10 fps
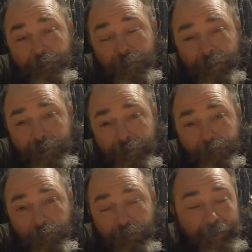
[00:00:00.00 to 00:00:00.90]
in
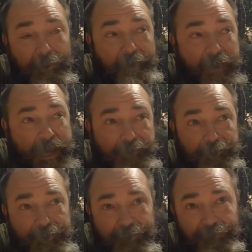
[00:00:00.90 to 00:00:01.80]
within the
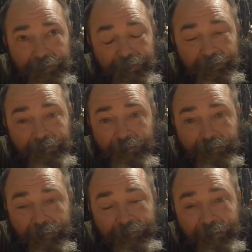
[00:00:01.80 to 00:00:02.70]
boundaries of the shelter,
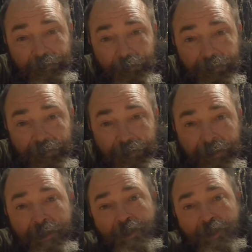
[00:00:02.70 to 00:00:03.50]
actually within